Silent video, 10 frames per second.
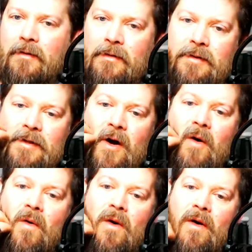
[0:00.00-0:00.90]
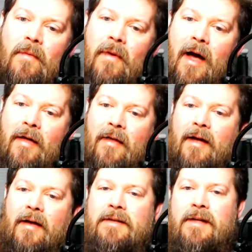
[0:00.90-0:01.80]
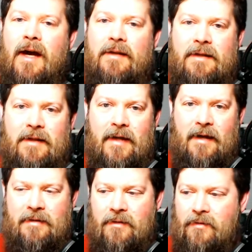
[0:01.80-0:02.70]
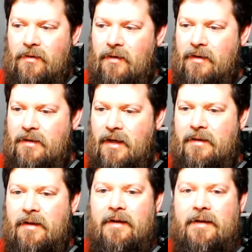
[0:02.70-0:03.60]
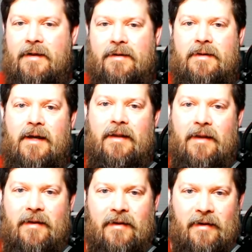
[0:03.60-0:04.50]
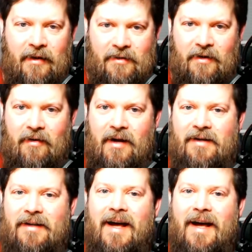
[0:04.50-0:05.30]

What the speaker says: so I see that to a certain extent, and then the next generation